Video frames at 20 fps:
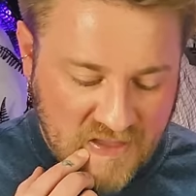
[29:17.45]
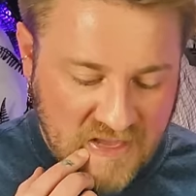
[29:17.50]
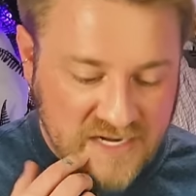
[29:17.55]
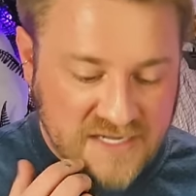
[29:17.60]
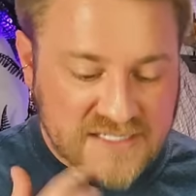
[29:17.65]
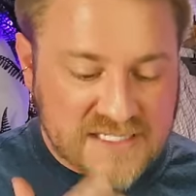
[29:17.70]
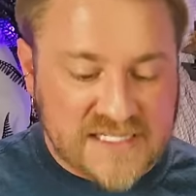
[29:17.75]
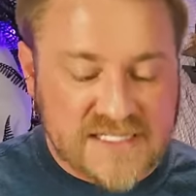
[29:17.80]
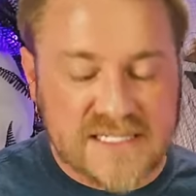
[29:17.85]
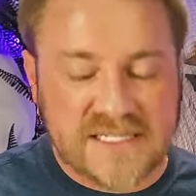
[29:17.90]

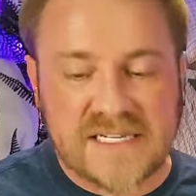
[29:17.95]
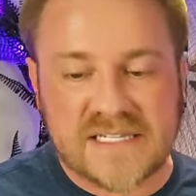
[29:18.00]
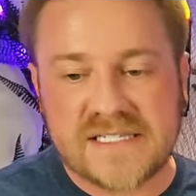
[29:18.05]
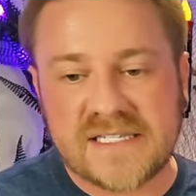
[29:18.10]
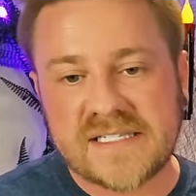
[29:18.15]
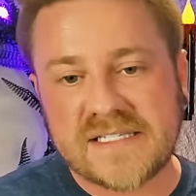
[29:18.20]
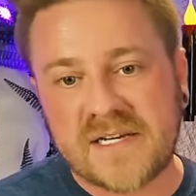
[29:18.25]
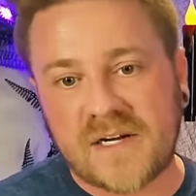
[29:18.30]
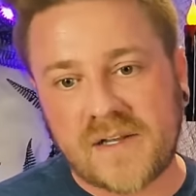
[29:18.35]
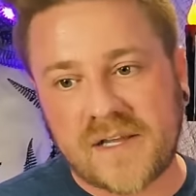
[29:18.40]
And it doesn't
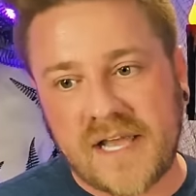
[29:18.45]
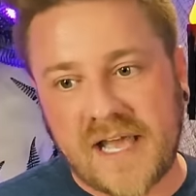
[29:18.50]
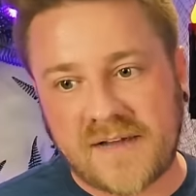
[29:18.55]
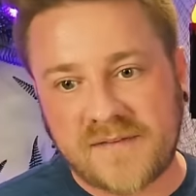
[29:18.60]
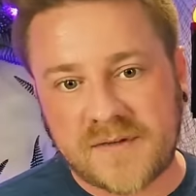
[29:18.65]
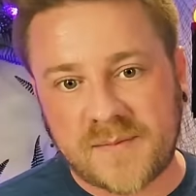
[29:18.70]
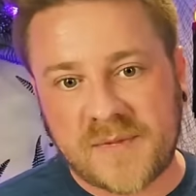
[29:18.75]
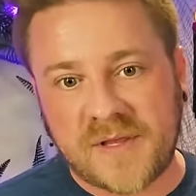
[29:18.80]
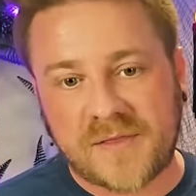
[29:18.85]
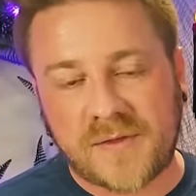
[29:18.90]
necessarily
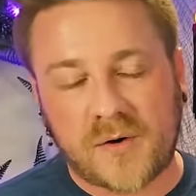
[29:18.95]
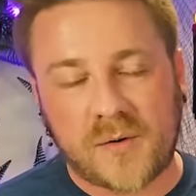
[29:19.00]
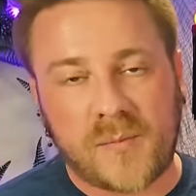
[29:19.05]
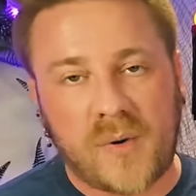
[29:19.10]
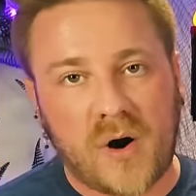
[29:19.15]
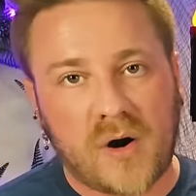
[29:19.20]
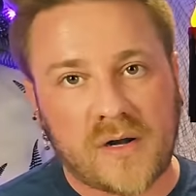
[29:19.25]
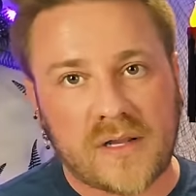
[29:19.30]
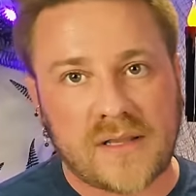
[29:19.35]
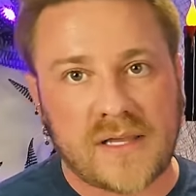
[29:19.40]
have to be third
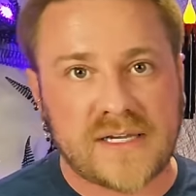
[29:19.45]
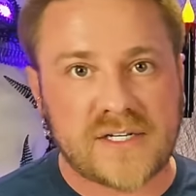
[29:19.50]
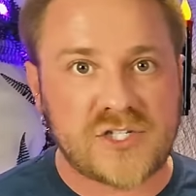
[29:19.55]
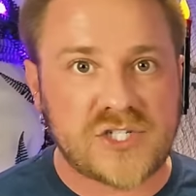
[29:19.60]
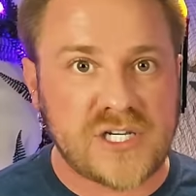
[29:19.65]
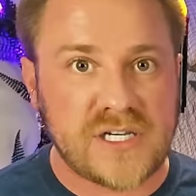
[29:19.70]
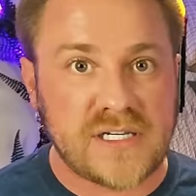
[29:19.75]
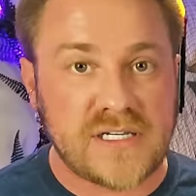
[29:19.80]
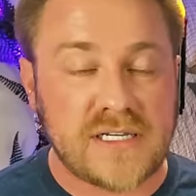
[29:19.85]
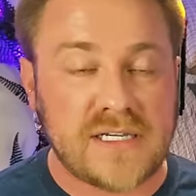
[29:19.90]
party like
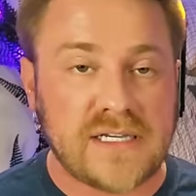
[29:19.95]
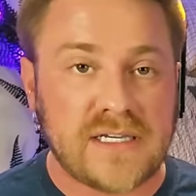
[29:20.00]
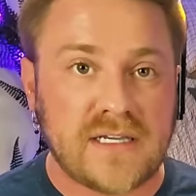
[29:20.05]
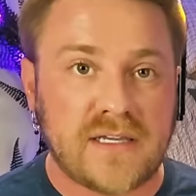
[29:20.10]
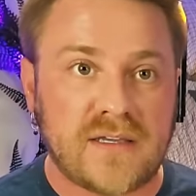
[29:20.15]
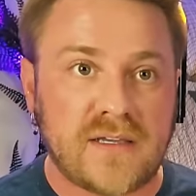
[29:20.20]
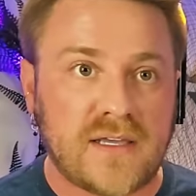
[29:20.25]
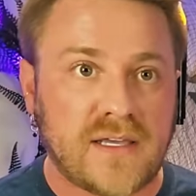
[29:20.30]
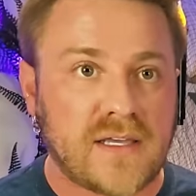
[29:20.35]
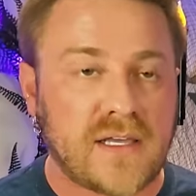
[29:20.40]

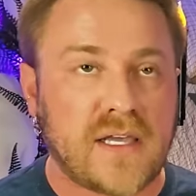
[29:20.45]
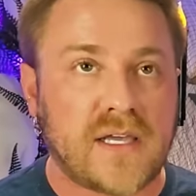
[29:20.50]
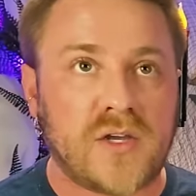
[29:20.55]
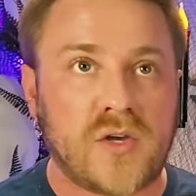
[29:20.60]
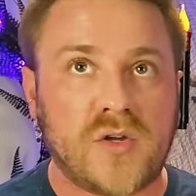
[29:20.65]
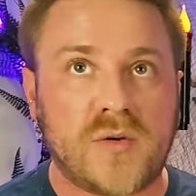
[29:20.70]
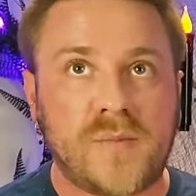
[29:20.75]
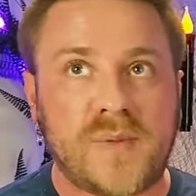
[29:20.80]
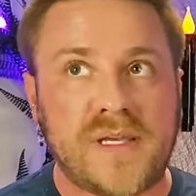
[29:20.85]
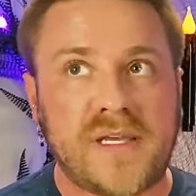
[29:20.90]
cheating. It
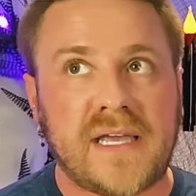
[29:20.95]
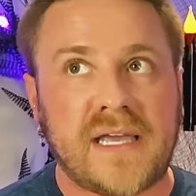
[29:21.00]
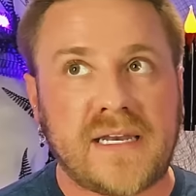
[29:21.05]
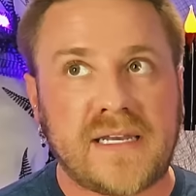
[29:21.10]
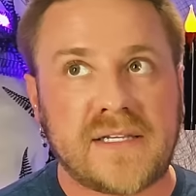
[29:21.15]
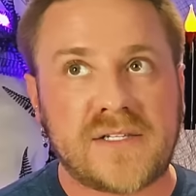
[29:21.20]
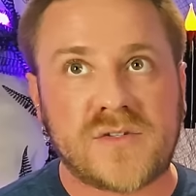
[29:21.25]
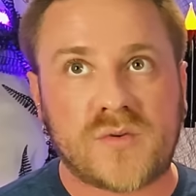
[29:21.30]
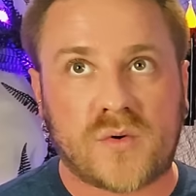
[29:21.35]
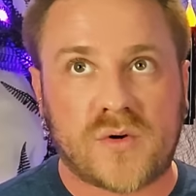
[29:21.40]
could be
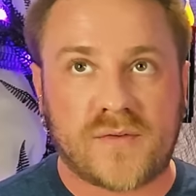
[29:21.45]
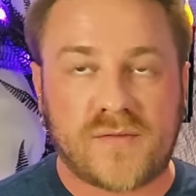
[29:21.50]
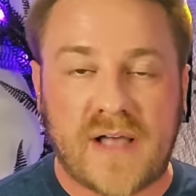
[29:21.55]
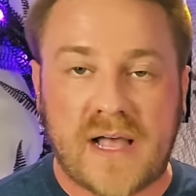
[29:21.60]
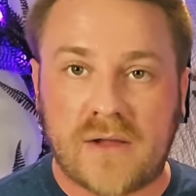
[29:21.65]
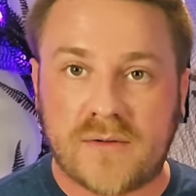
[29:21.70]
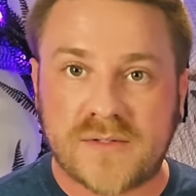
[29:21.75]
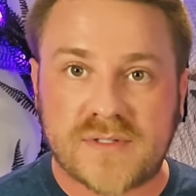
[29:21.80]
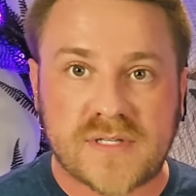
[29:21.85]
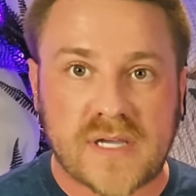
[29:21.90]
any sort of
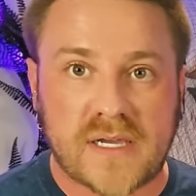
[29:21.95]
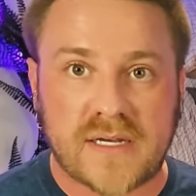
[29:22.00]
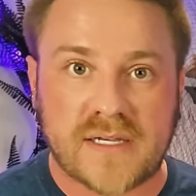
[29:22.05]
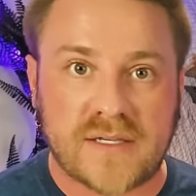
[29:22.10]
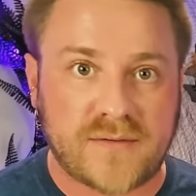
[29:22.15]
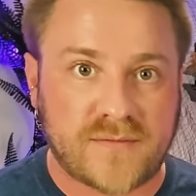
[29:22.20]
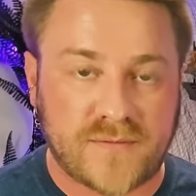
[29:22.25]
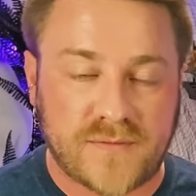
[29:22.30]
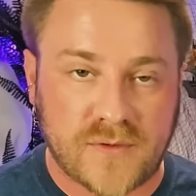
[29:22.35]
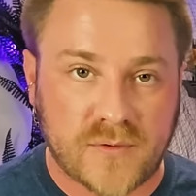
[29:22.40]
outside
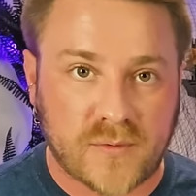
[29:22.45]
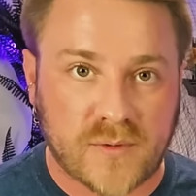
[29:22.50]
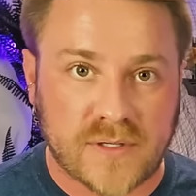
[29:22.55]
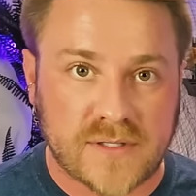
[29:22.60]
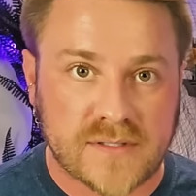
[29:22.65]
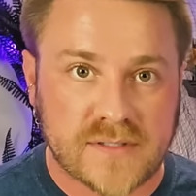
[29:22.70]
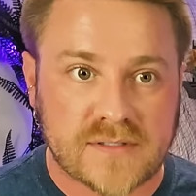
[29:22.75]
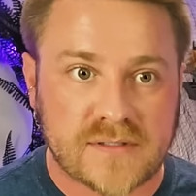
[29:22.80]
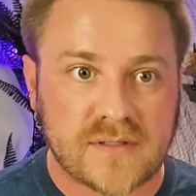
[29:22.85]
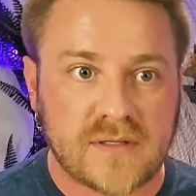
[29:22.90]

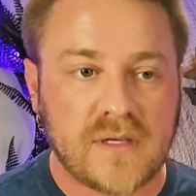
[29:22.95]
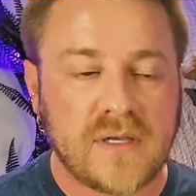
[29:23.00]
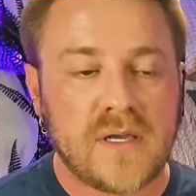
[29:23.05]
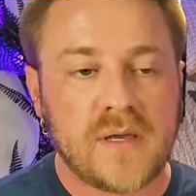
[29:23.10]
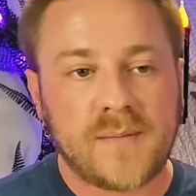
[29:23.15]
influence.